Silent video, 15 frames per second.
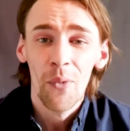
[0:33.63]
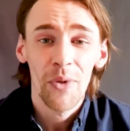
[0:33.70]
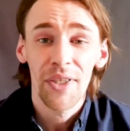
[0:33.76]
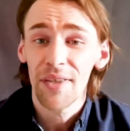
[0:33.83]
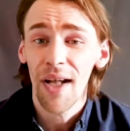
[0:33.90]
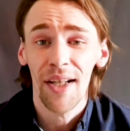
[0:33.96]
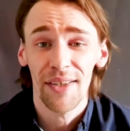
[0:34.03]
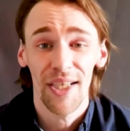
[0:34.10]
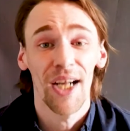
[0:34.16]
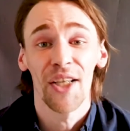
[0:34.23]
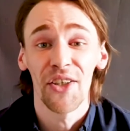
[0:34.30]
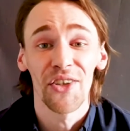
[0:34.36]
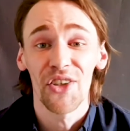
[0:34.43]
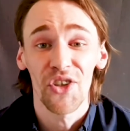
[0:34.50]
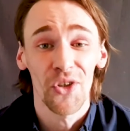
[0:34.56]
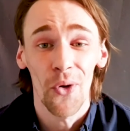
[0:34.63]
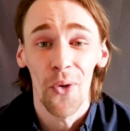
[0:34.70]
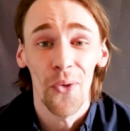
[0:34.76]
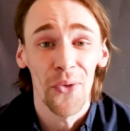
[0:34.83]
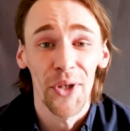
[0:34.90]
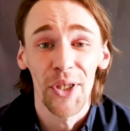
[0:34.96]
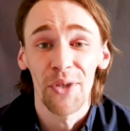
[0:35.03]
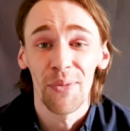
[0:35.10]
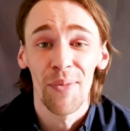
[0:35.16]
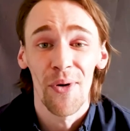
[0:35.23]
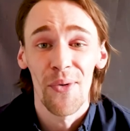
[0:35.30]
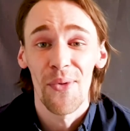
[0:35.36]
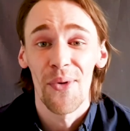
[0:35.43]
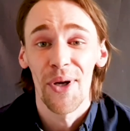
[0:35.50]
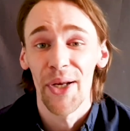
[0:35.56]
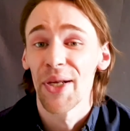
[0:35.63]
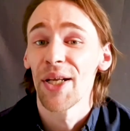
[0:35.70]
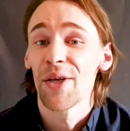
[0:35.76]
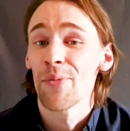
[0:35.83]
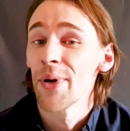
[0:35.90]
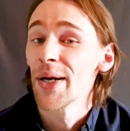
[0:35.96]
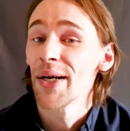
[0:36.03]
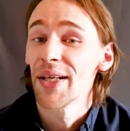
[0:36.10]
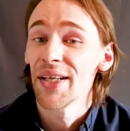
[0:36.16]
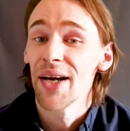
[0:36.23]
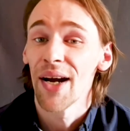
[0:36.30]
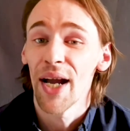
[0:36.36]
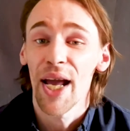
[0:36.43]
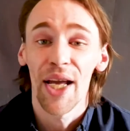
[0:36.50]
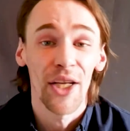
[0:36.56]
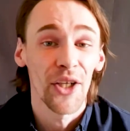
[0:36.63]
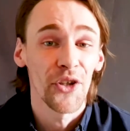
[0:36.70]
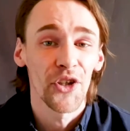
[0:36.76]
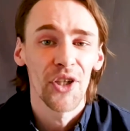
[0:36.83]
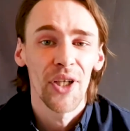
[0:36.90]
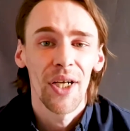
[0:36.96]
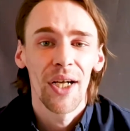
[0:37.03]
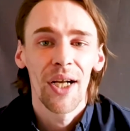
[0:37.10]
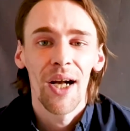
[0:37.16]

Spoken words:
We start telling stories from a really young age.